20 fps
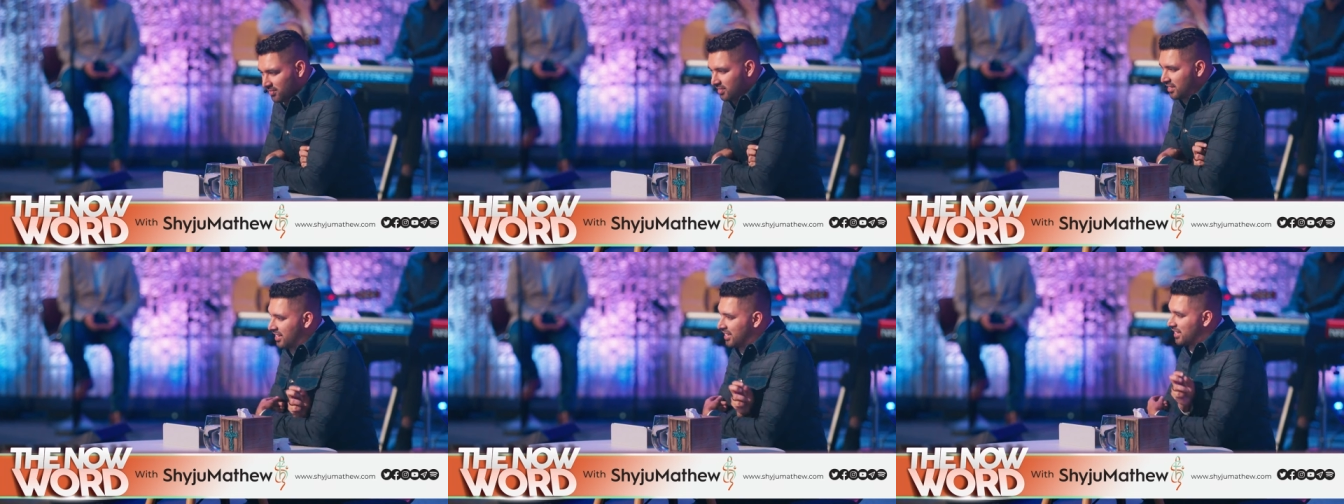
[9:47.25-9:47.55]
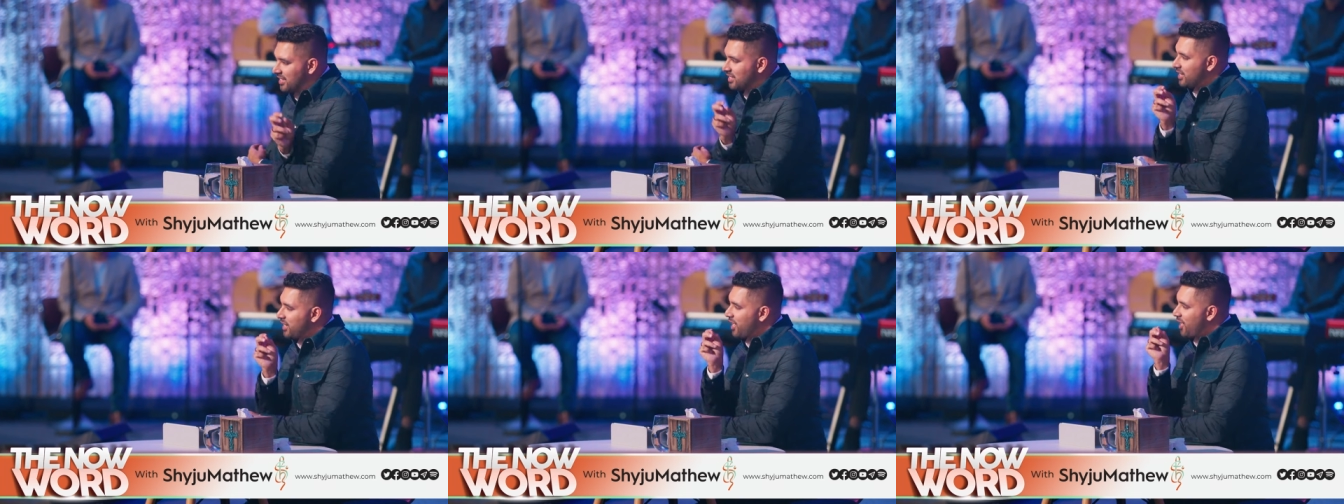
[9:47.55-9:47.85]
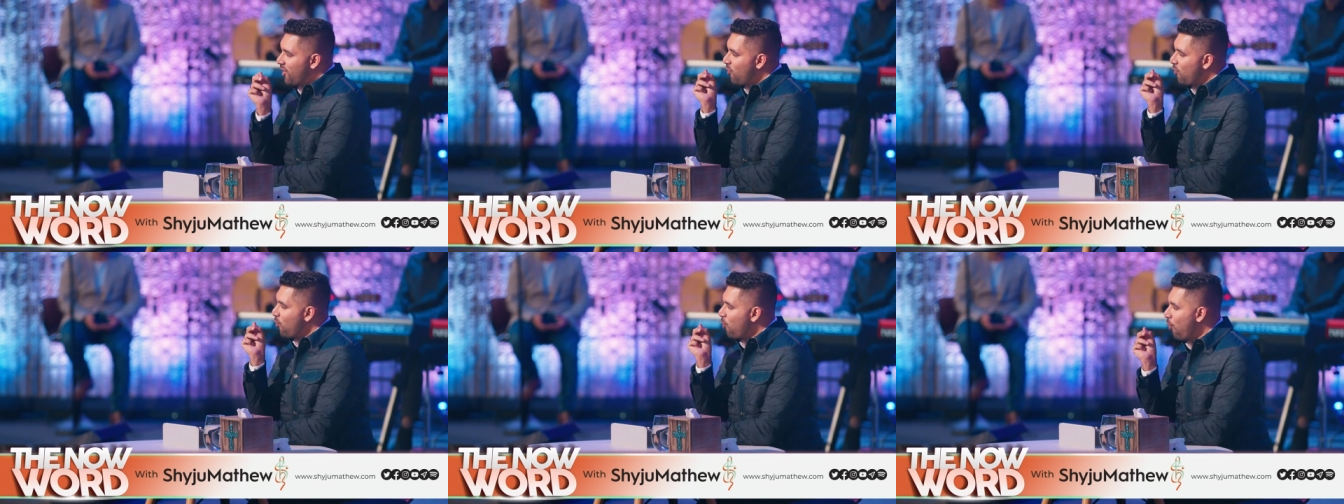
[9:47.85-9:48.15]
He said,
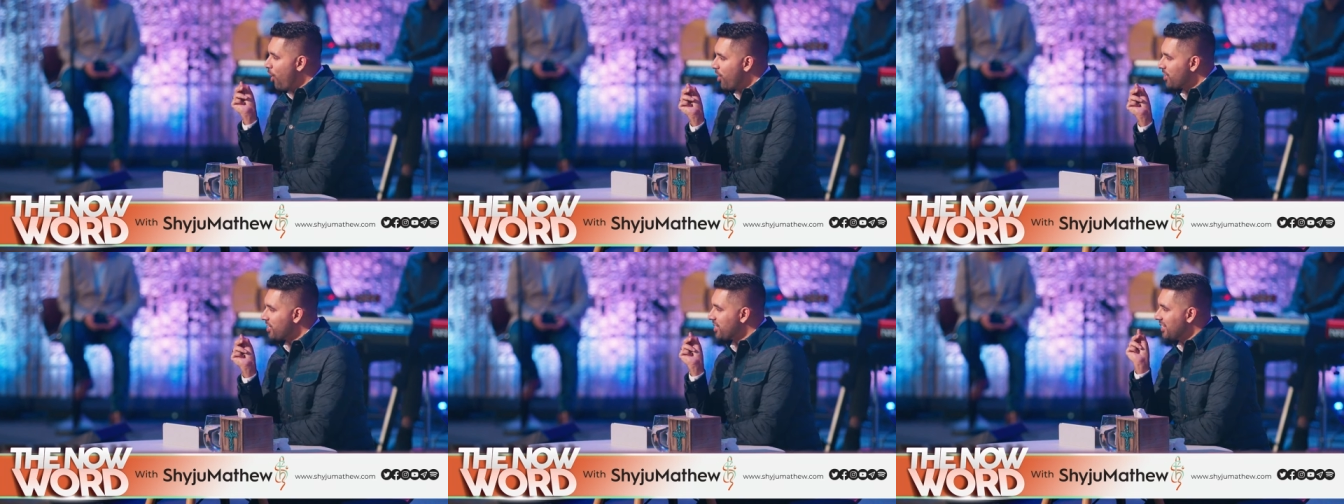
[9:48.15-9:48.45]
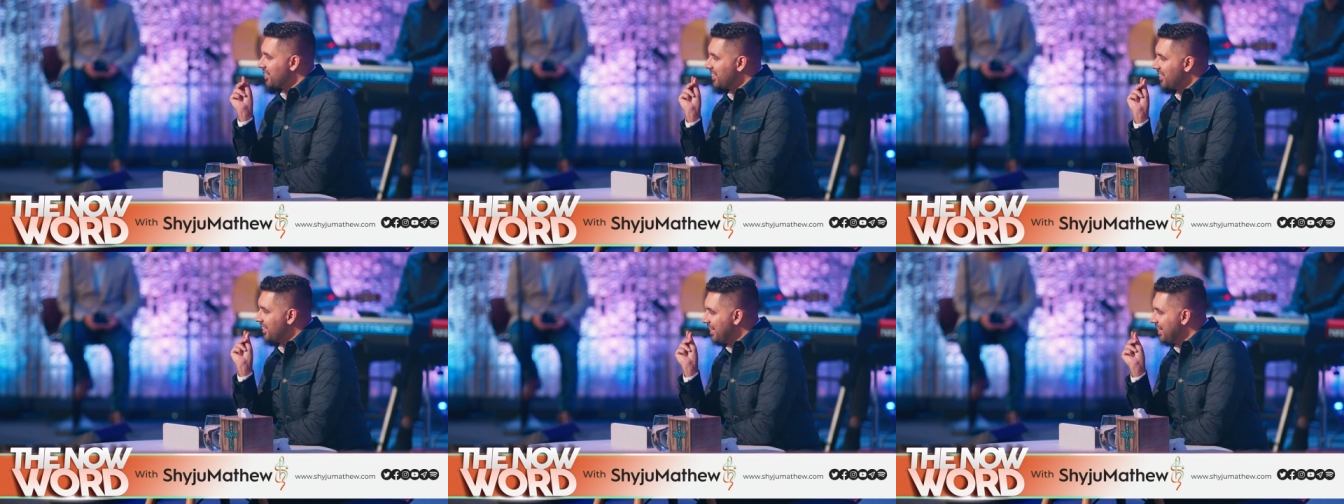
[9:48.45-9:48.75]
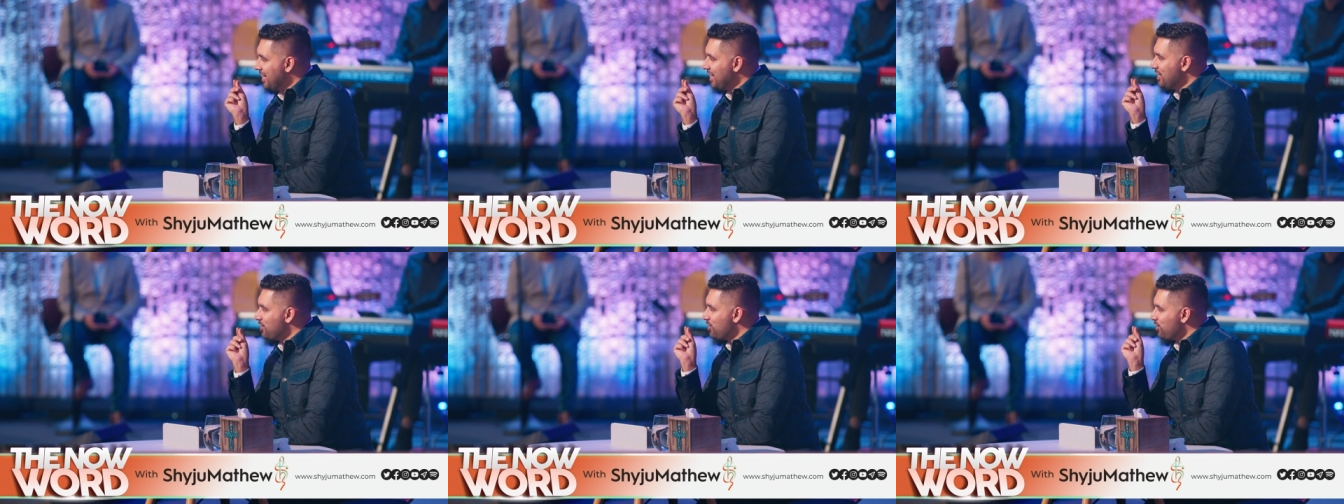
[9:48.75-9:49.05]
What
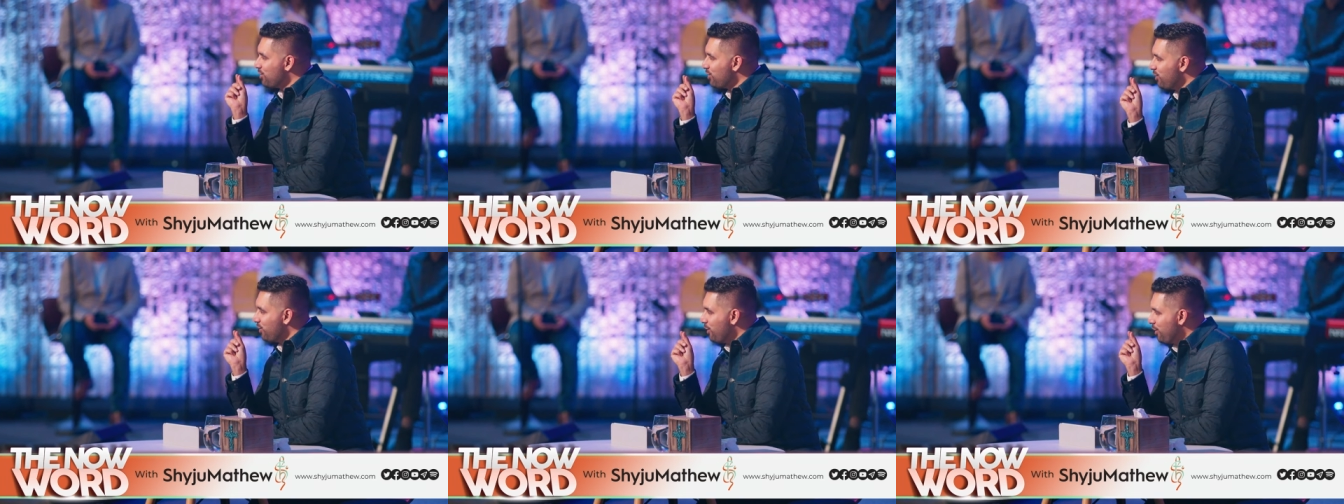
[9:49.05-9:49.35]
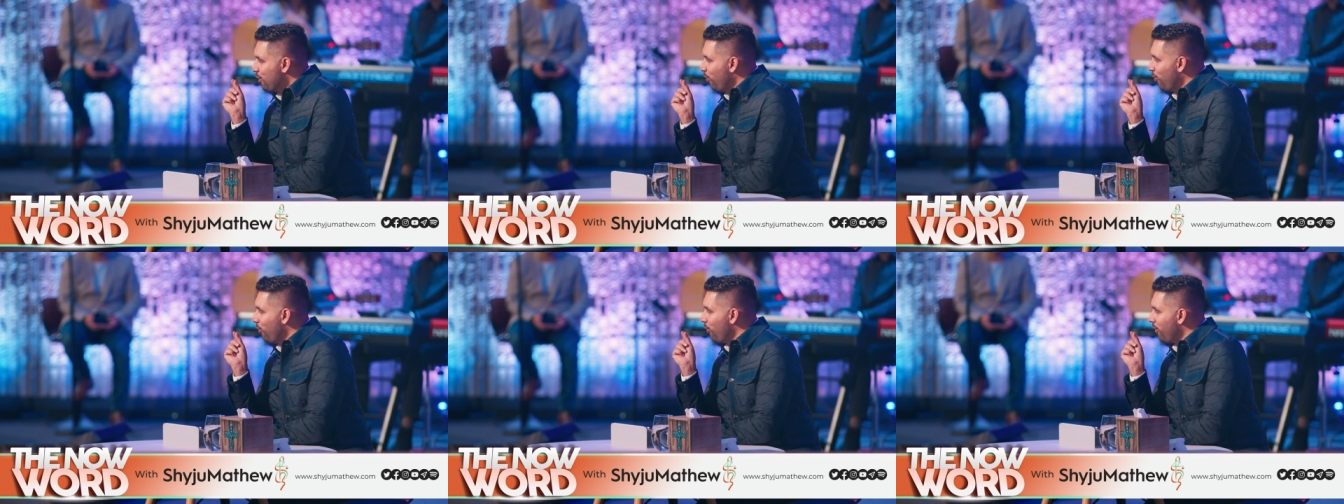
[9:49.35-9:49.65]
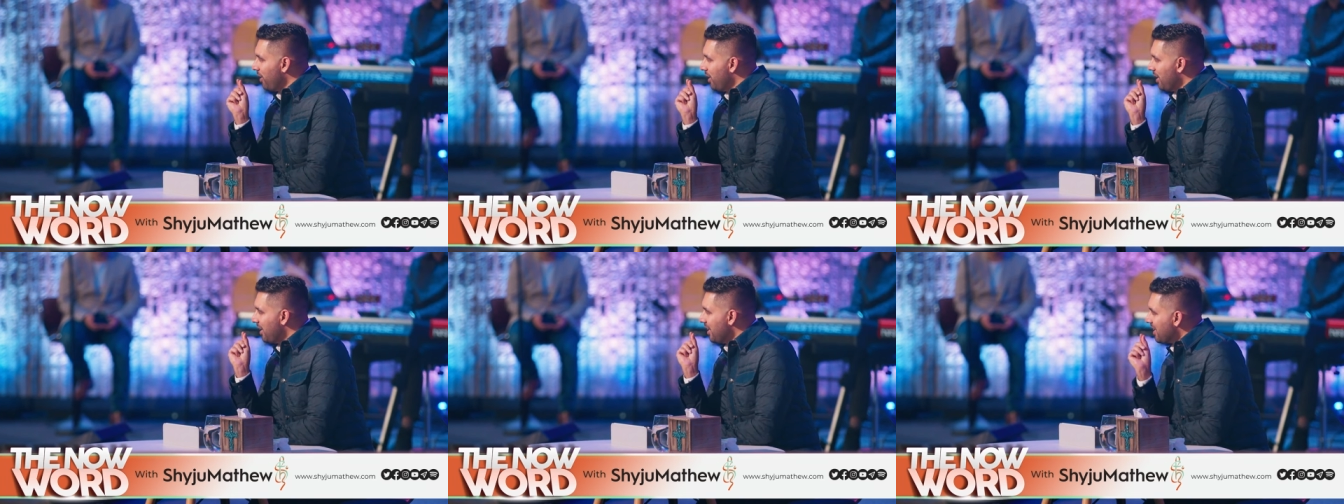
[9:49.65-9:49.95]
is
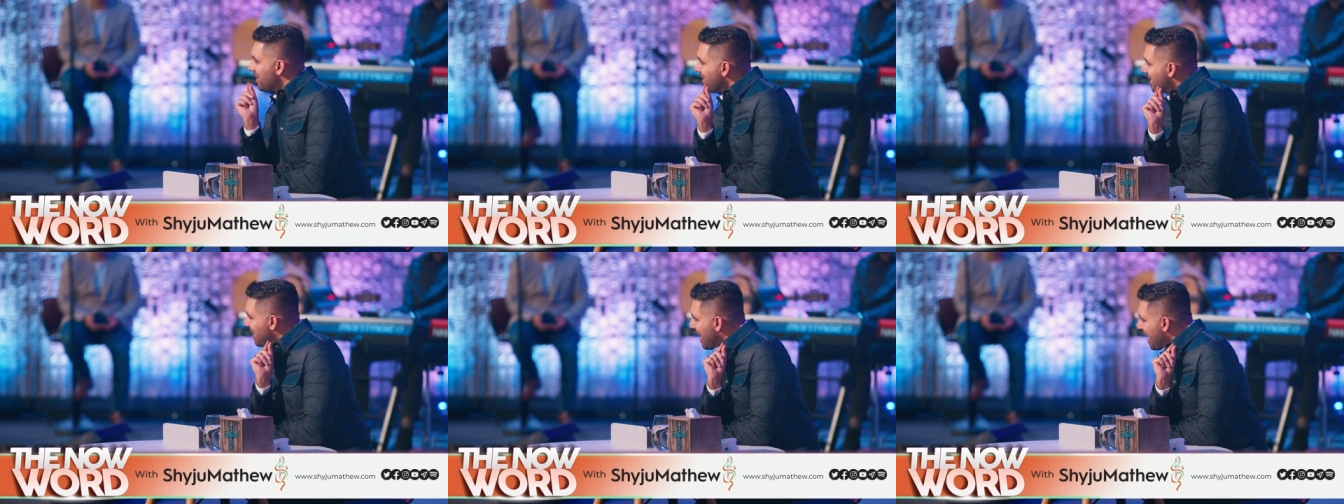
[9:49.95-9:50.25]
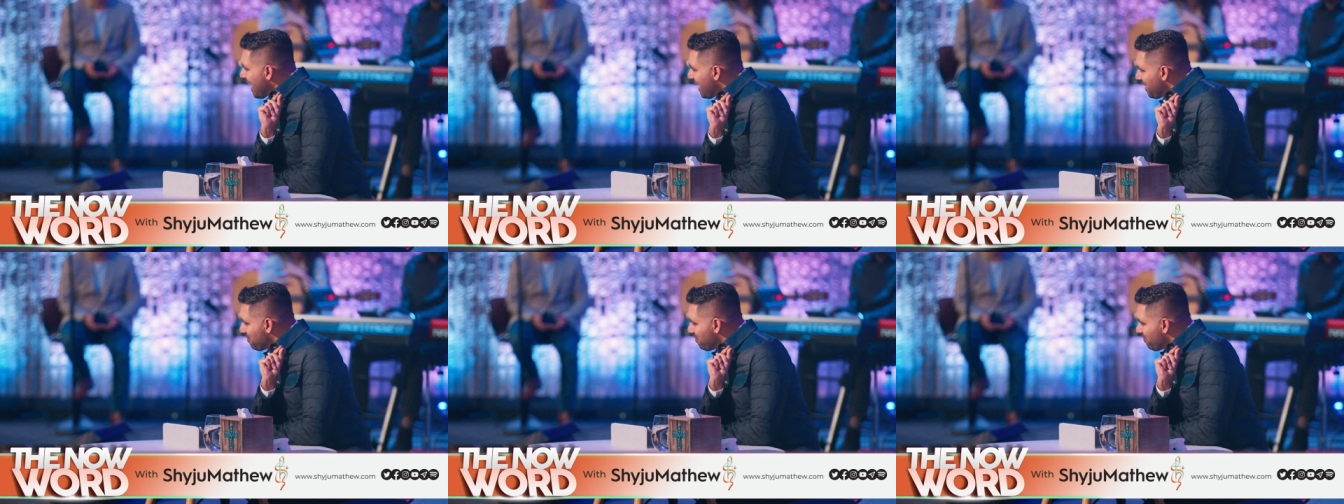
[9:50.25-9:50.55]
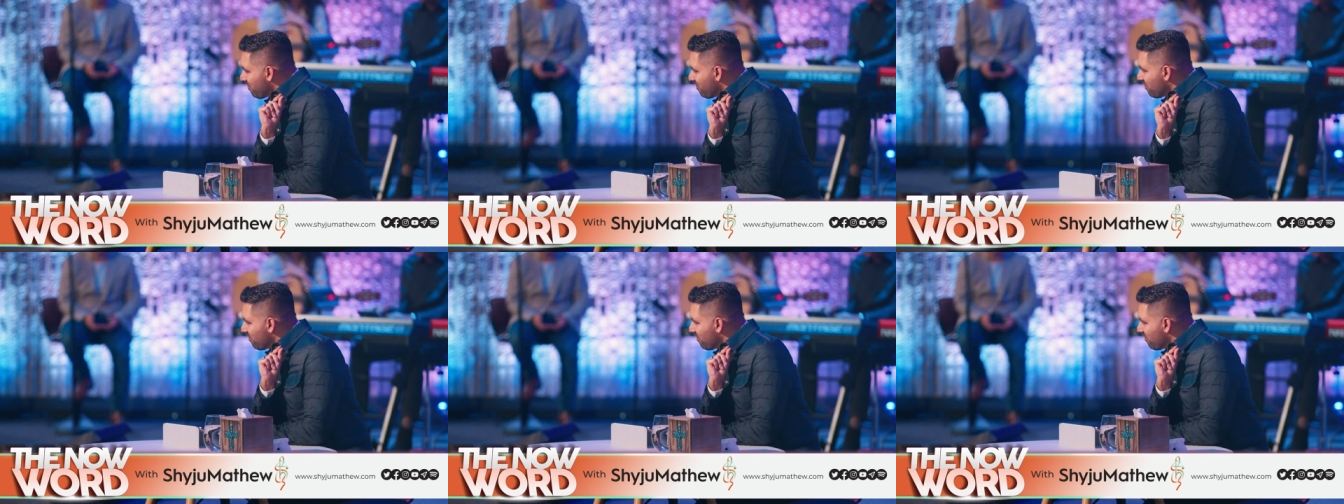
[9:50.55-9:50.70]
your name?